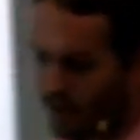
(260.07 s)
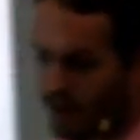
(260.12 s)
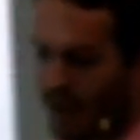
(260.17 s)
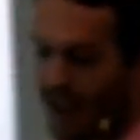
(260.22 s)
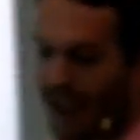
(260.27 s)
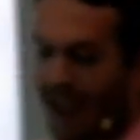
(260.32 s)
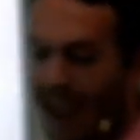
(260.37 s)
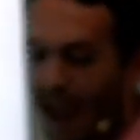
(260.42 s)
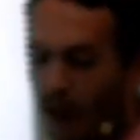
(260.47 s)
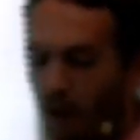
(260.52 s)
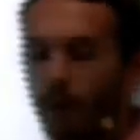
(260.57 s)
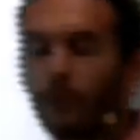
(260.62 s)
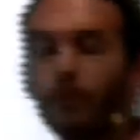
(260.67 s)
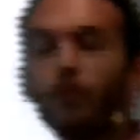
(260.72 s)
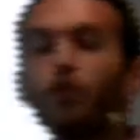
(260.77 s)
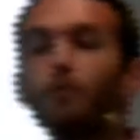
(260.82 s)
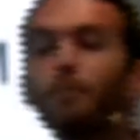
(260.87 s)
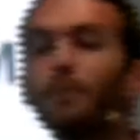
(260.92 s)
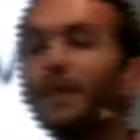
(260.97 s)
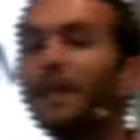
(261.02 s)
How can you
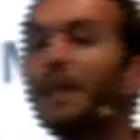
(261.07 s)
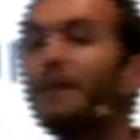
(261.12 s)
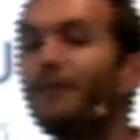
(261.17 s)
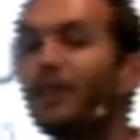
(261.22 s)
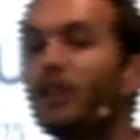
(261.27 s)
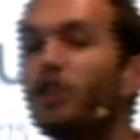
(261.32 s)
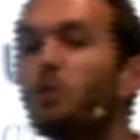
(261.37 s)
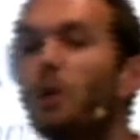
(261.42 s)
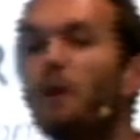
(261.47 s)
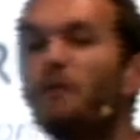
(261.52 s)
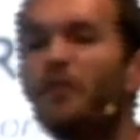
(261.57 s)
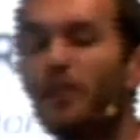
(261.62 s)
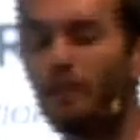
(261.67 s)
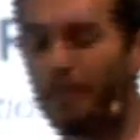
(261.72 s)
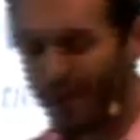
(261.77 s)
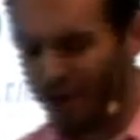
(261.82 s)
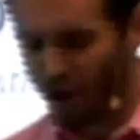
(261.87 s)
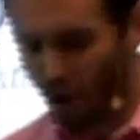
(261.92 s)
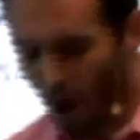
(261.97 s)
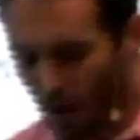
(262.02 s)
believe that you have the
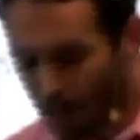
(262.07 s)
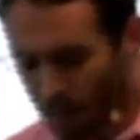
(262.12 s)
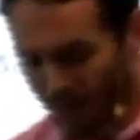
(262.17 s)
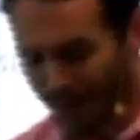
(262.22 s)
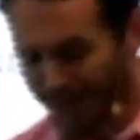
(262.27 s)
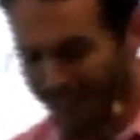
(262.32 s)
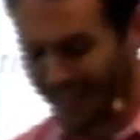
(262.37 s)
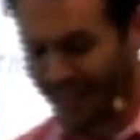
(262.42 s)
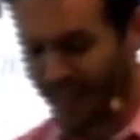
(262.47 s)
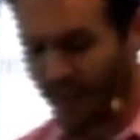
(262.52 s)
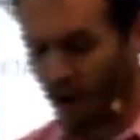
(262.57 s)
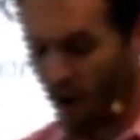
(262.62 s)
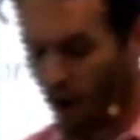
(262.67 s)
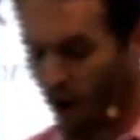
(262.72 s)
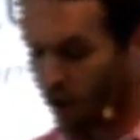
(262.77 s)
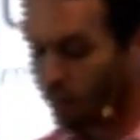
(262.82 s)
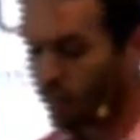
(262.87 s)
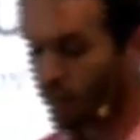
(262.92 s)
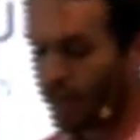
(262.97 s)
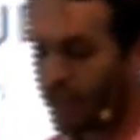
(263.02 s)
monopoly
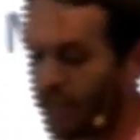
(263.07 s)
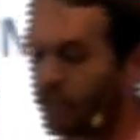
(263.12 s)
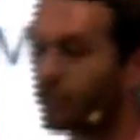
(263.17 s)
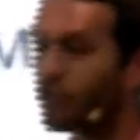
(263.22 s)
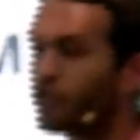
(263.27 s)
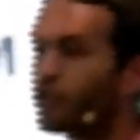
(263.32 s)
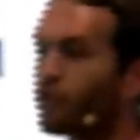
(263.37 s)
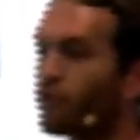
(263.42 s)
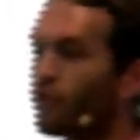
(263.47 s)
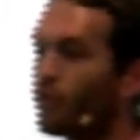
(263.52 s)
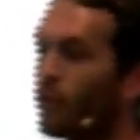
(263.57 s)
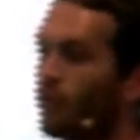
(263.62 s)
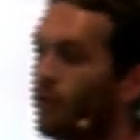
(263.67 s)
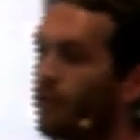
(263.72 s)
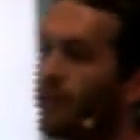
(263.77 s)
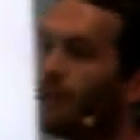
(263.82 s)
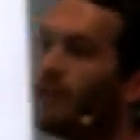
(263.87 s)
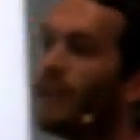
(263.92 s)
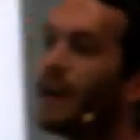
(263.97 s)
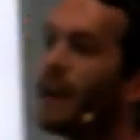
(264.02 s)
on religious truth
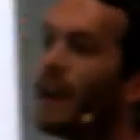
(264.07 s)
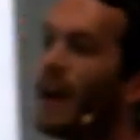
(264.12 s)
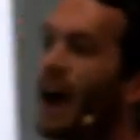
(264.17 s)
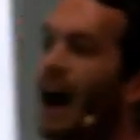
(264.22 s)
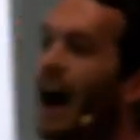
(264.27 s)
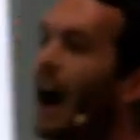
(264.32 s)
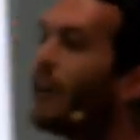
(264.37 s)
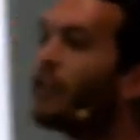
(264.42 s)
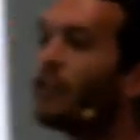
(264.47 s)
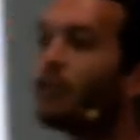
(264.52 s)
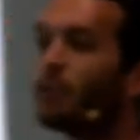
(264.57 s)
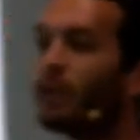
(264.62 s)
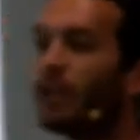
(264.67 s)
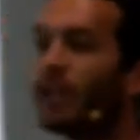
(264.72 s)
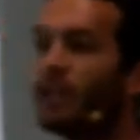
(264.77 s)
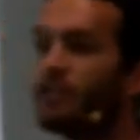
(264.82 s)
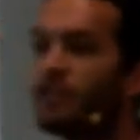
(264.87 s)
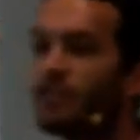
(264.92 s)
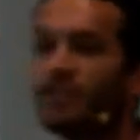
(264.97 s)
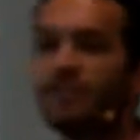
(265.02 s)
and that other
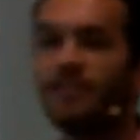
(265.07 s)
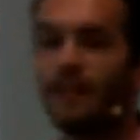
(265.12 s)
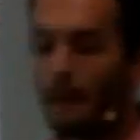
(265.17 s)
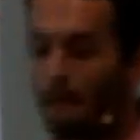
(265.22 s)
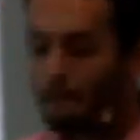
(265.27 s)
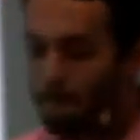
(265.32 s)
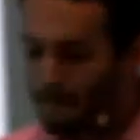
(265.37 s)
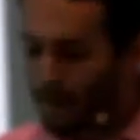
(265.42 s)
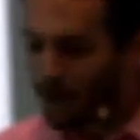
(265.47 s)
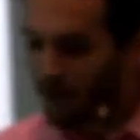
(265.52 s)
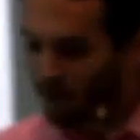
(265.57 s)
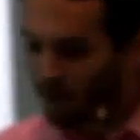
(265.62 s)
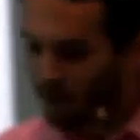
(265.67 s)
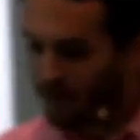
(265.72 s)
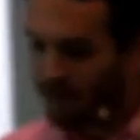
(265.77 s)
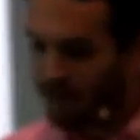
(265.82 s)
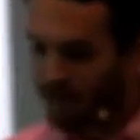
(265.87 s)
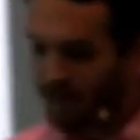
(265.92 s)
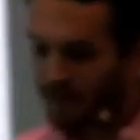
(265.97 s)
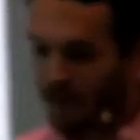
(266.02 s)
religions and
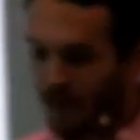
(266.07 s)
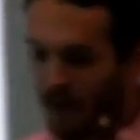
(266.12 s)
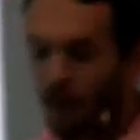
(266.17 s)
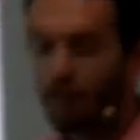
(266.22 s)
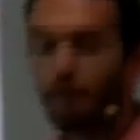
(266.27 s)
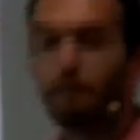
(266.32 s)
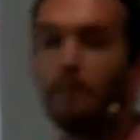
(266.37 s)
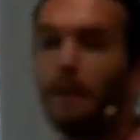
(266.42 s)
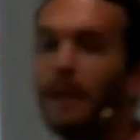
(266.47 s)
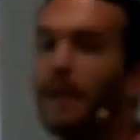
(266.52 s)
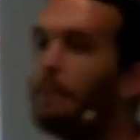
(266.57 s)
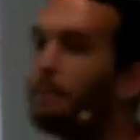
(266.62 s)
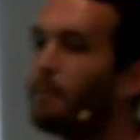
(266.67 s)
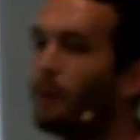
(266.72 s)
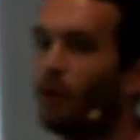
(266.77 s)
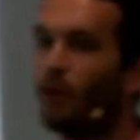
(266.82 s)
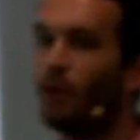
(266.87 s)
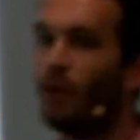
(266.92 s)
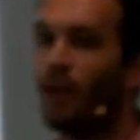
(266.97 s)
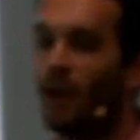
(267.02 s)
billions of
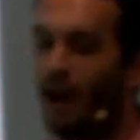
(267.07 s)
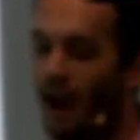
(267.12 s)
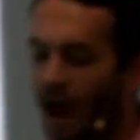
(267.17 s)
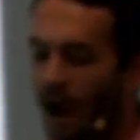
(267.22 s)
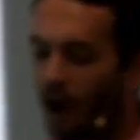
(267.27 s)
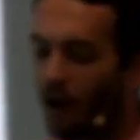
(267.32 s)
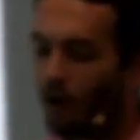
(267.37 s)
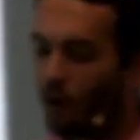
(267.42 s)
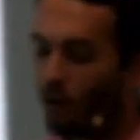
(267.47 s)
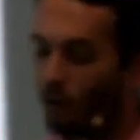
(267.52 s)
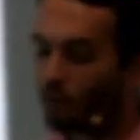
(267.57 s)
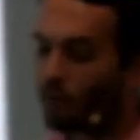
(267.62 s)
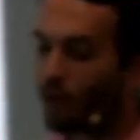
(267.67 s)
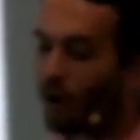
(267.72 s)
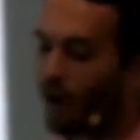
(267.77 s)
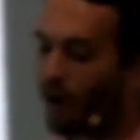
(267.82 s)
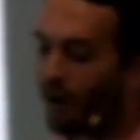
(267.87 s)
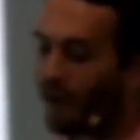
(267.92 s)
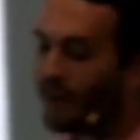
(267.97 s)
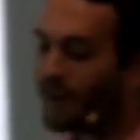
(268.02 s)
people are all
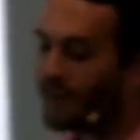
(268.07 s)
wrong?